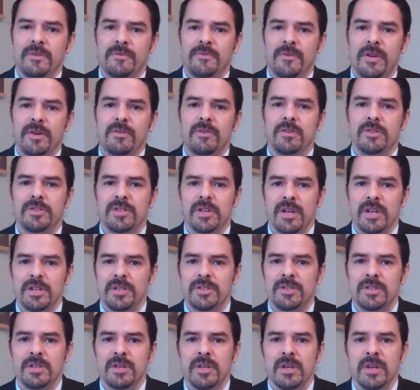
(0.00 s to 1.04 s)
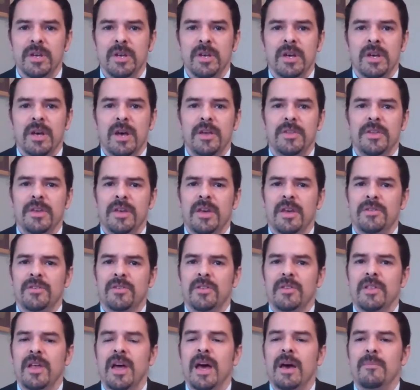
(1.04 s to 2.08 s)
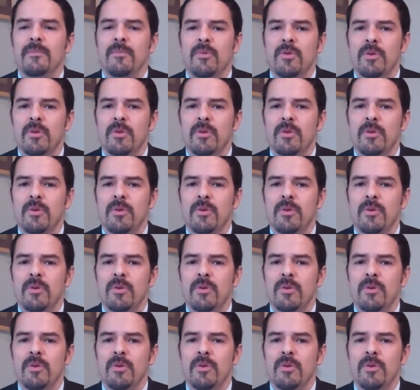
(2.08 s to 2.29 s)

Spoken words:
A federal judge, I think, has a lot